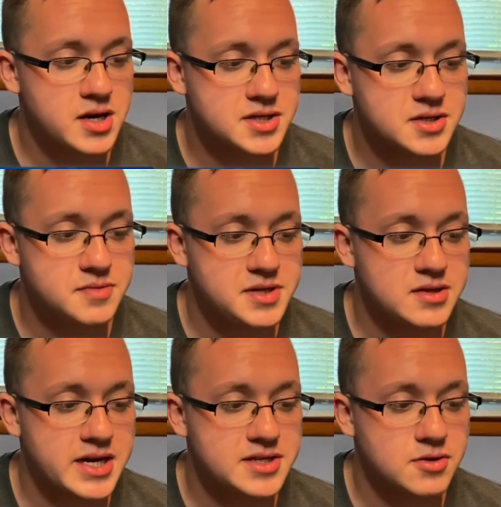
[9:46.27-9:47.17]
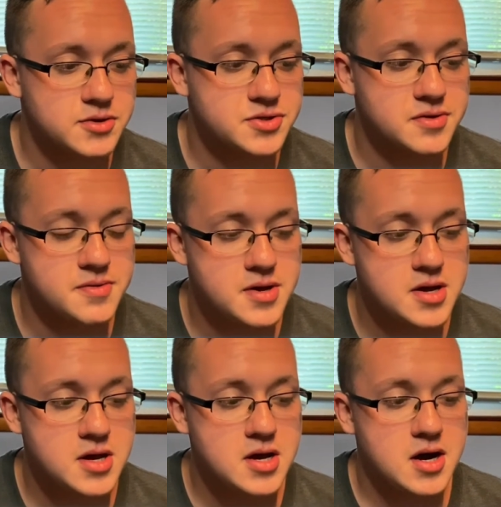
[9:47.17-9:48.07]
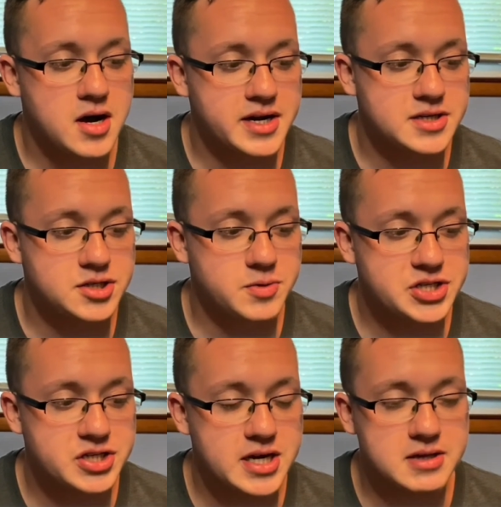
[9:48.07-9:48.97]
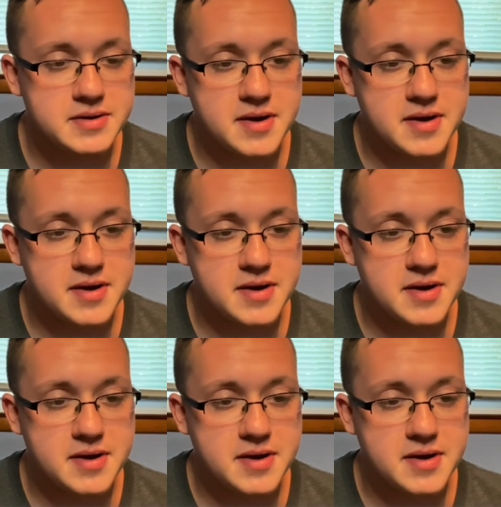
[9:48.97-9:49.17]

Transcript: it's going to be Lance Archer against Joey Janela.